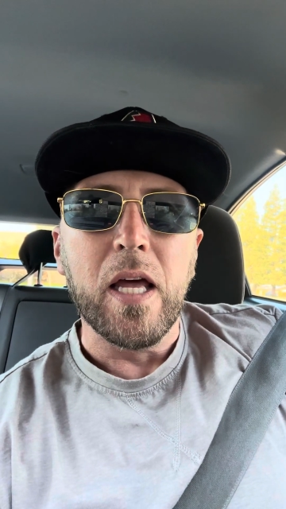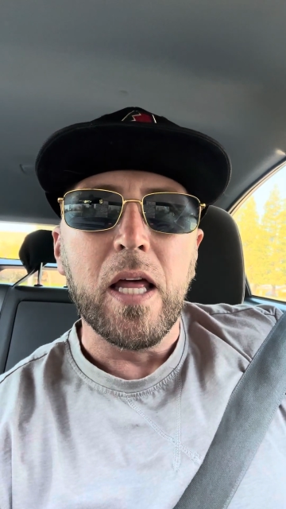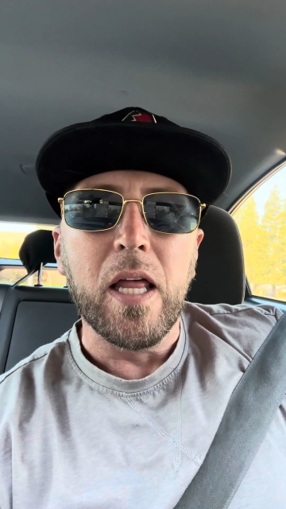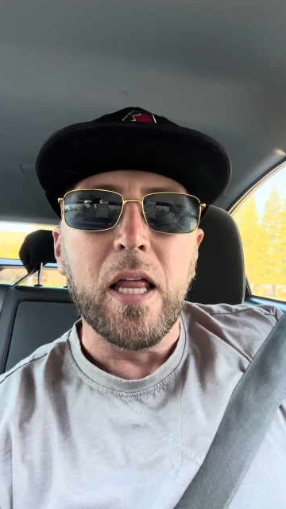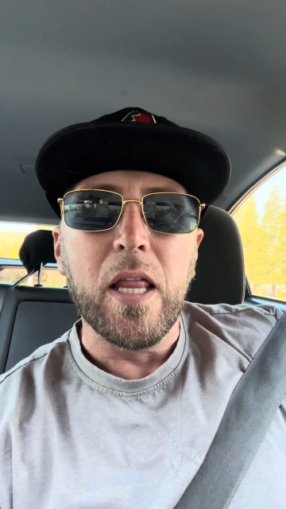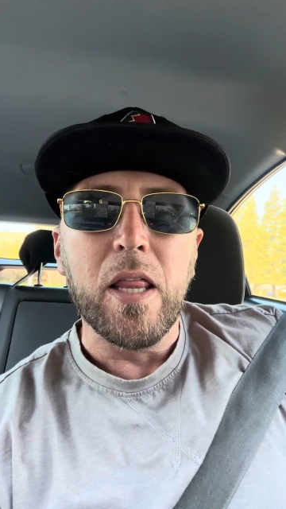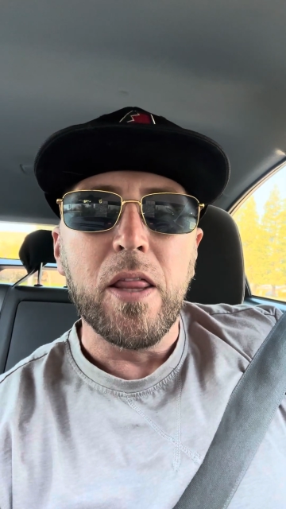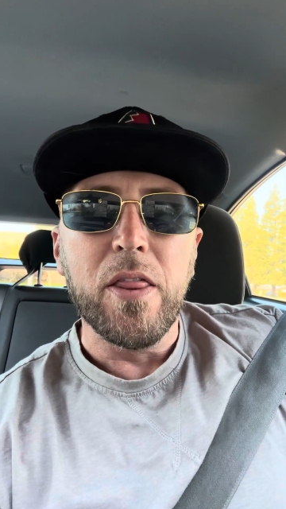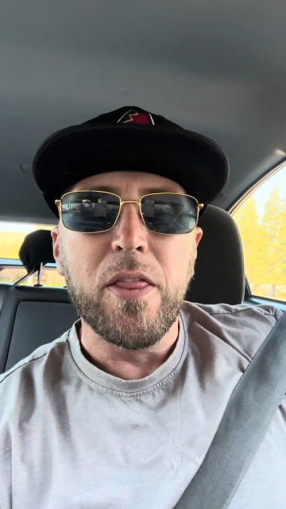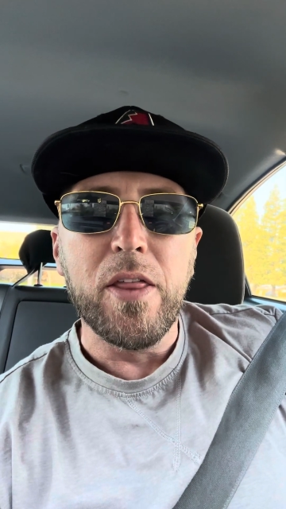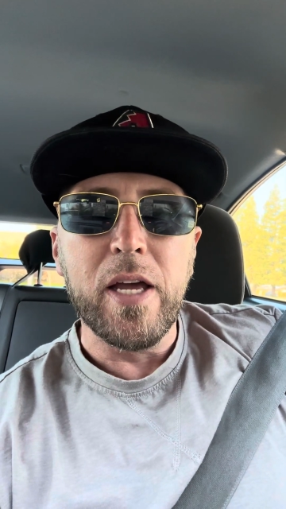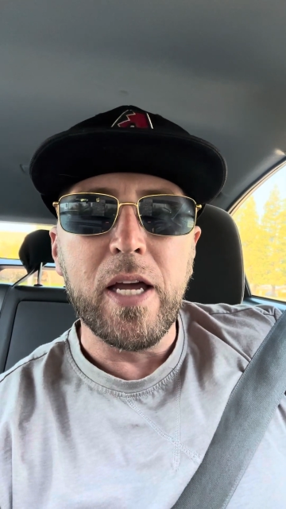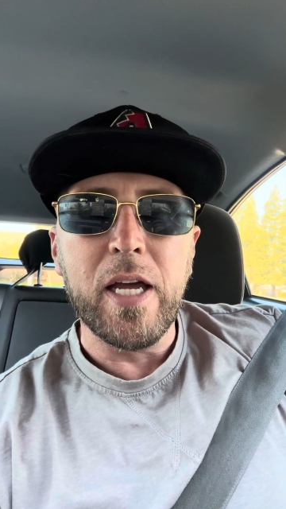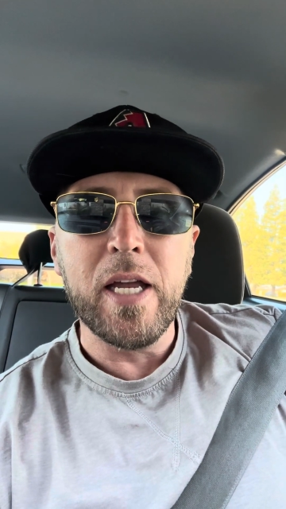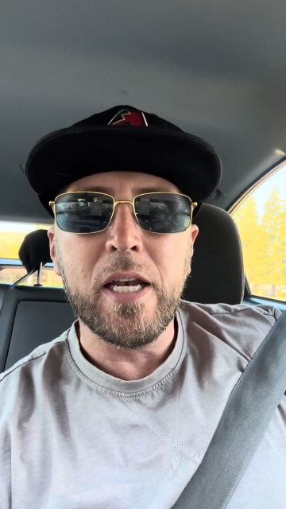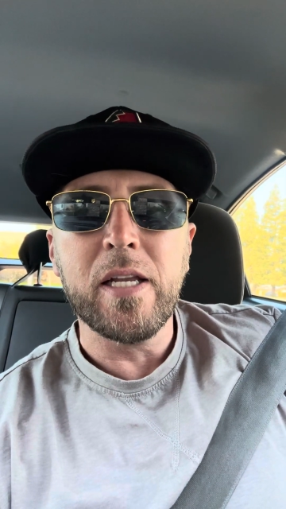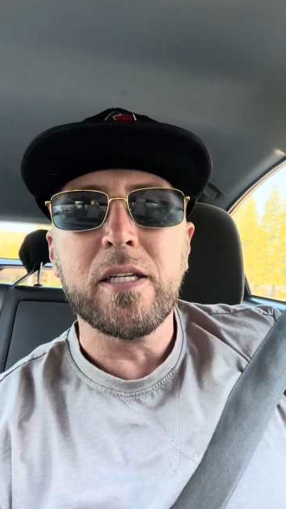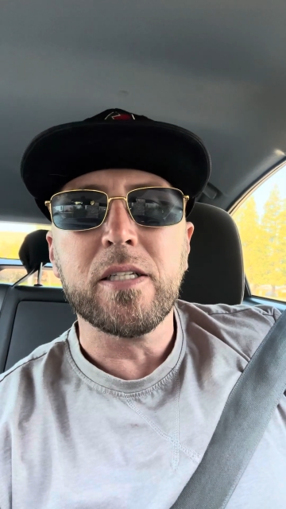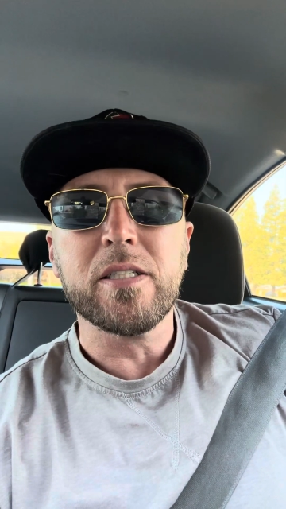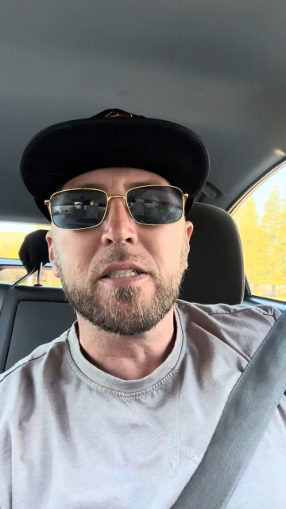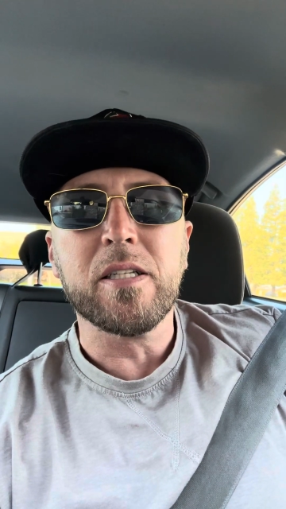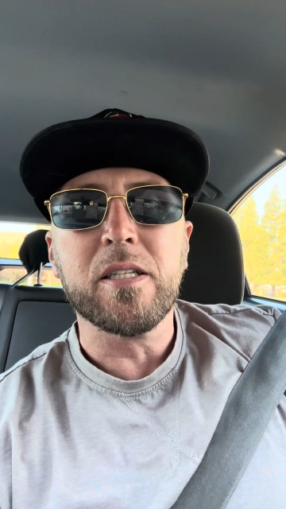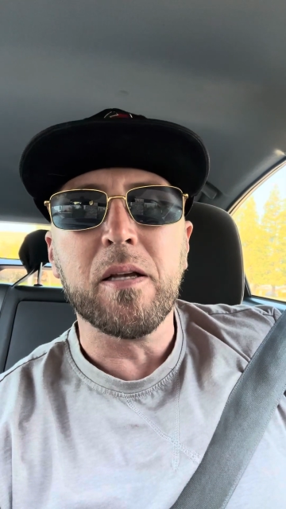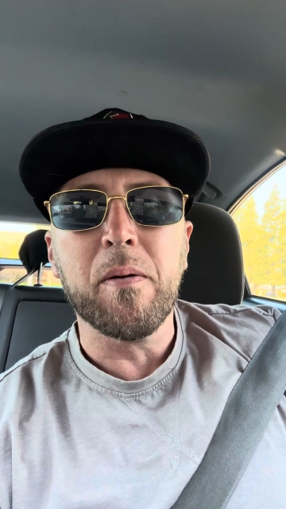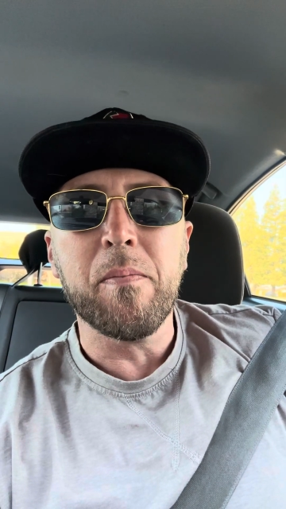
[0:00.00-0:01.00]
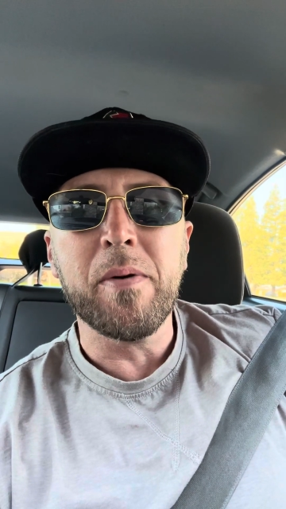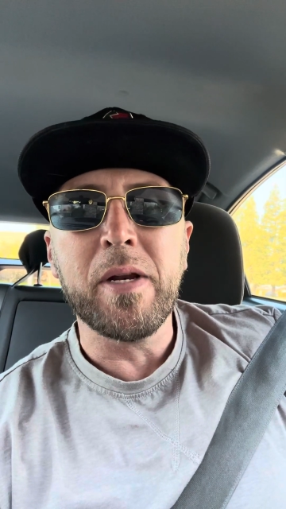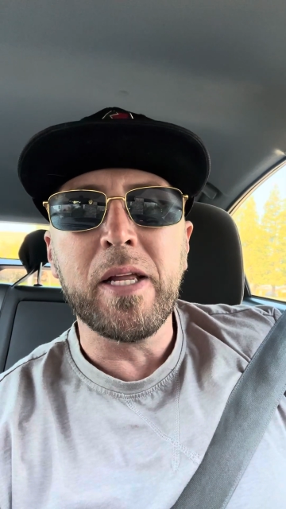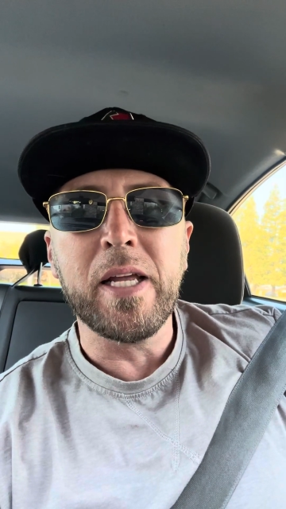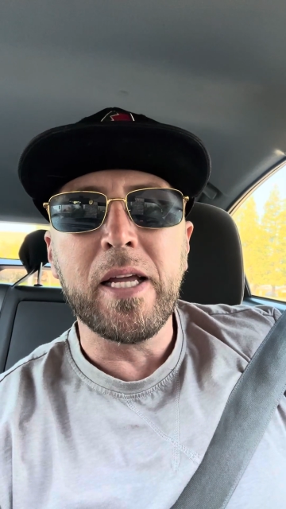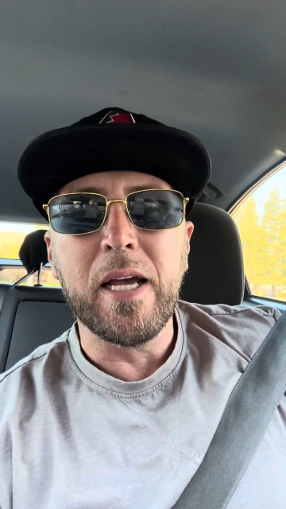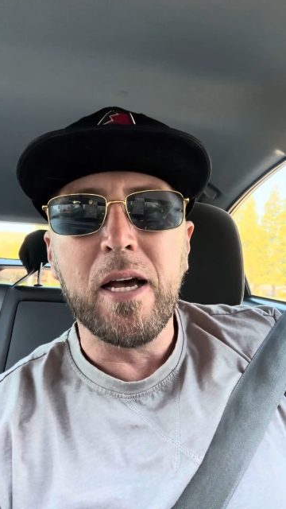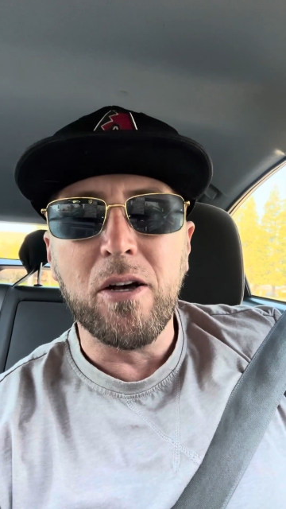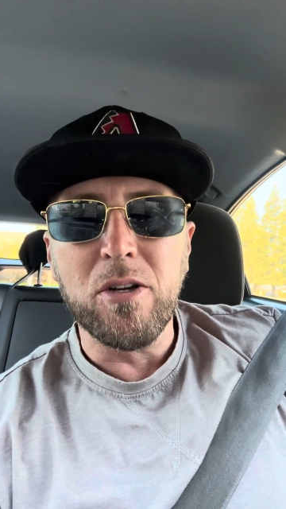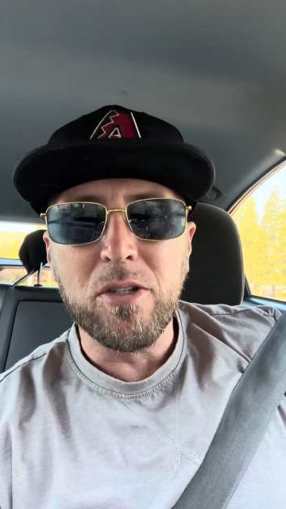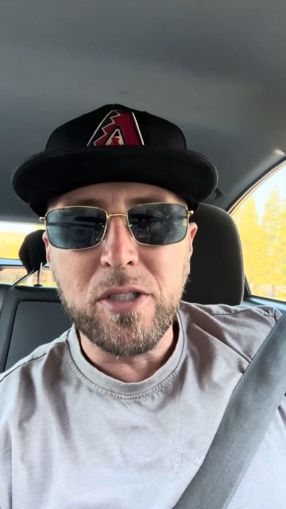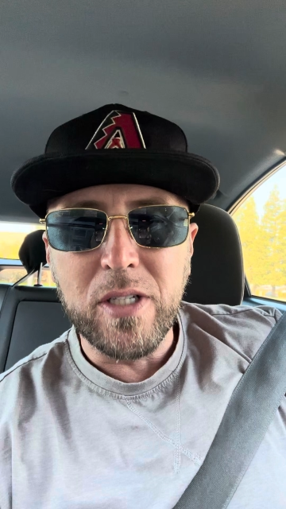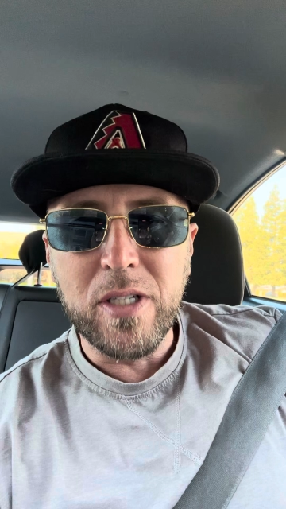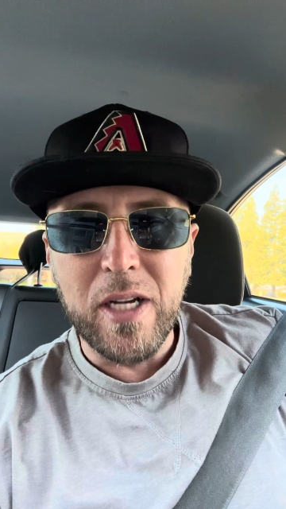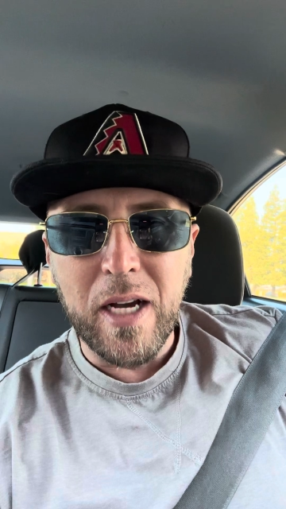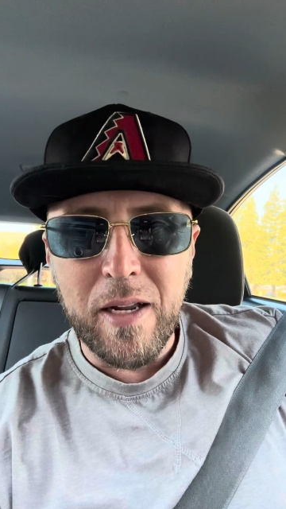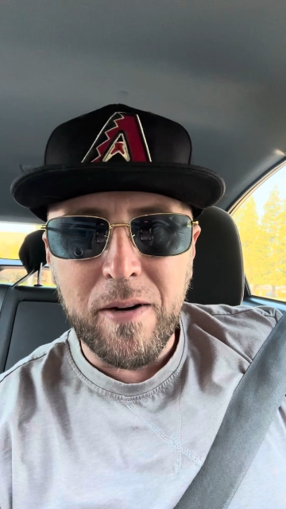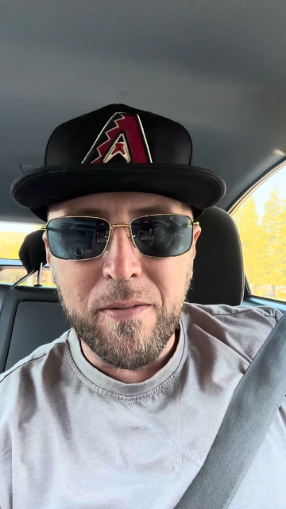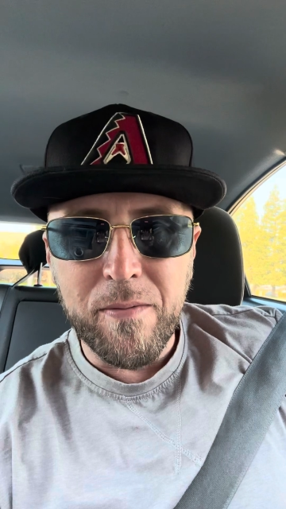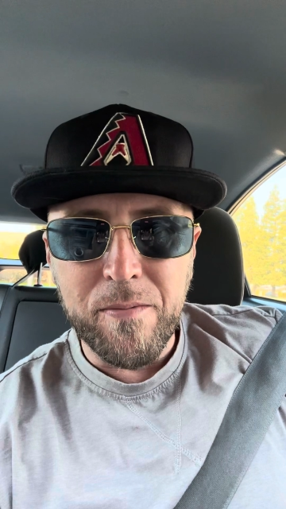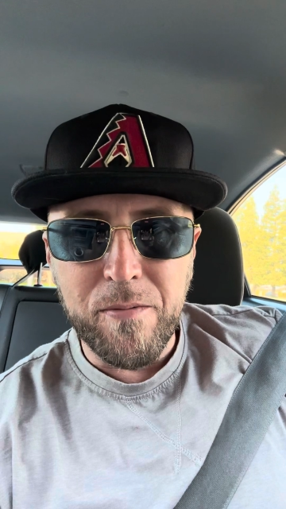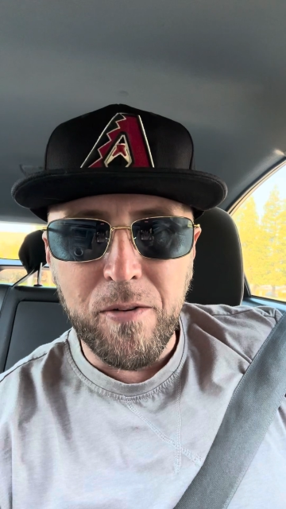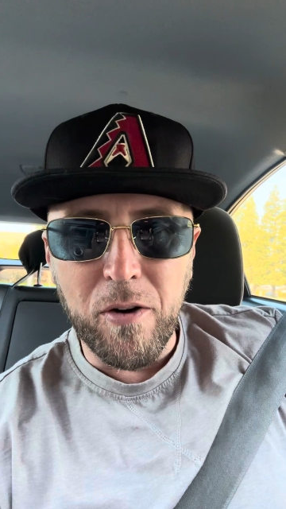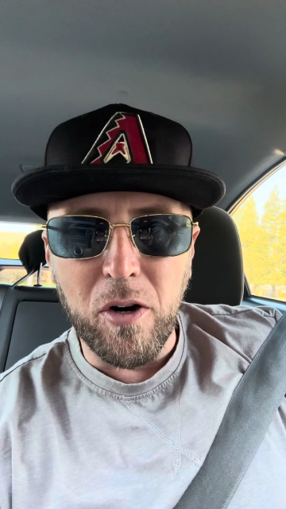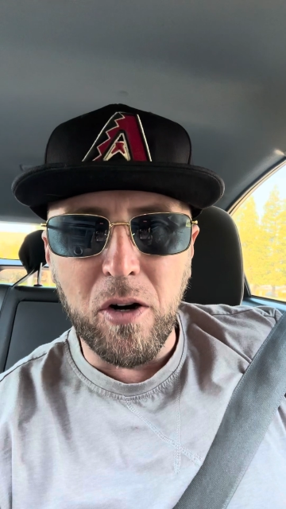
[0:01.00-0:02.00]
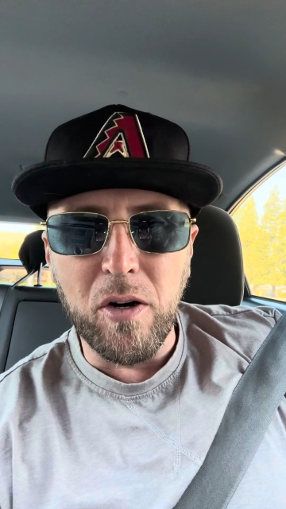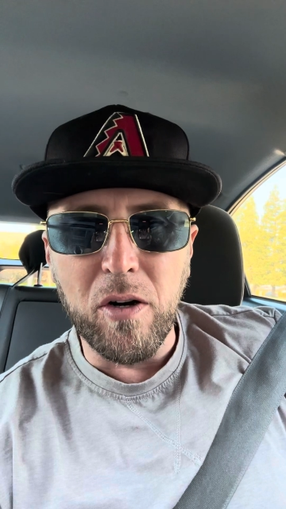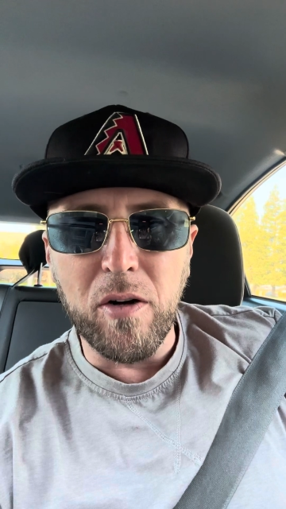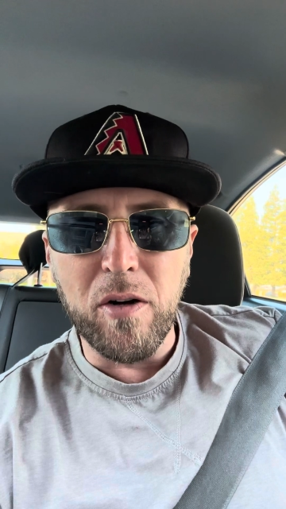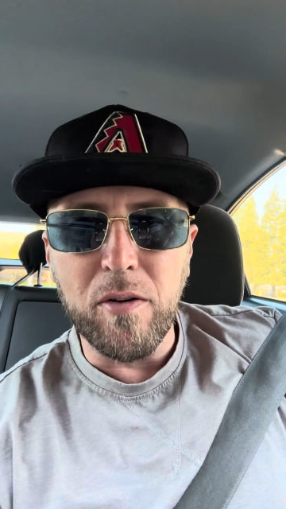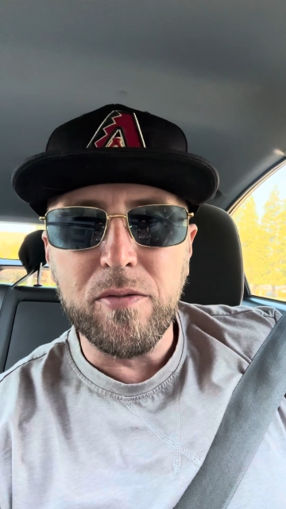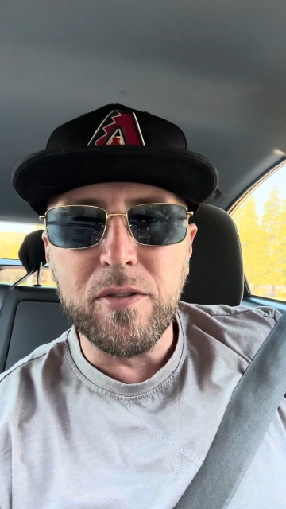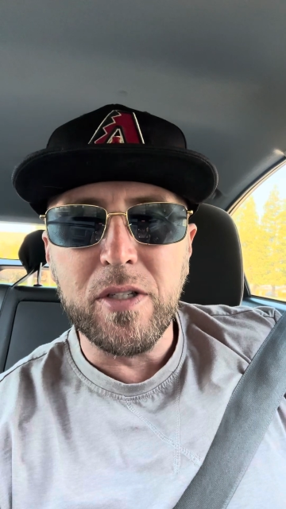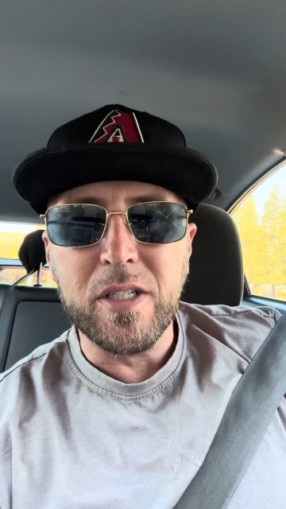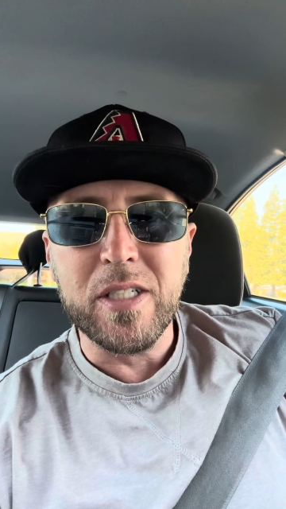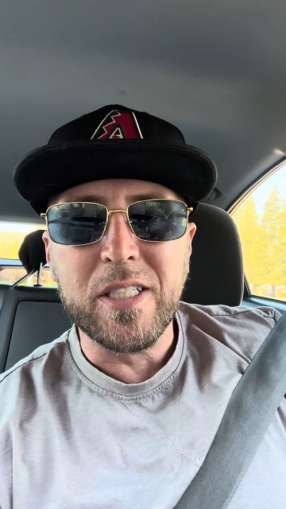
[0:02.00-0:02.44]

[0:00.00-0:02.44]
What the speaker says: Then somebody else got involved,